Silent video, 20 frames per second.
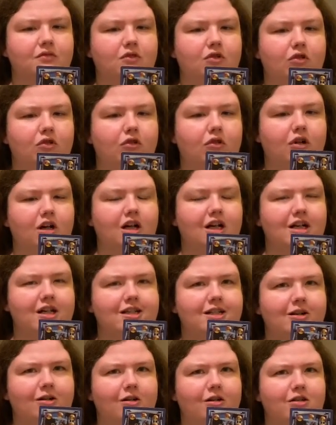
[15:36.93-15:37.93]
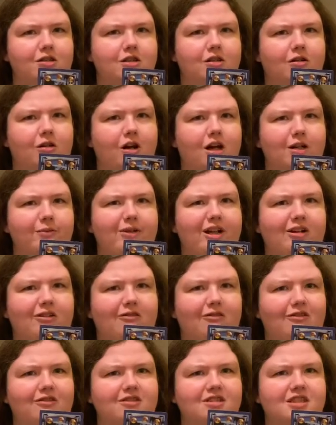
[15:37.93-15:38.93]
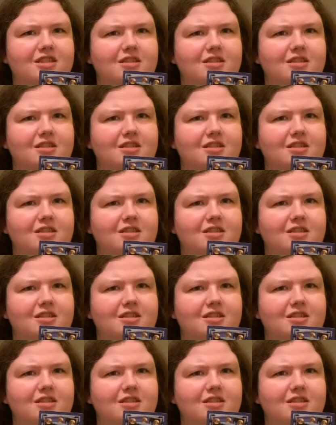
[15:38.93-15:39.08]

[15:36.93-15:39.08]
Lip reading: Or as it calls them, the card of pentacles.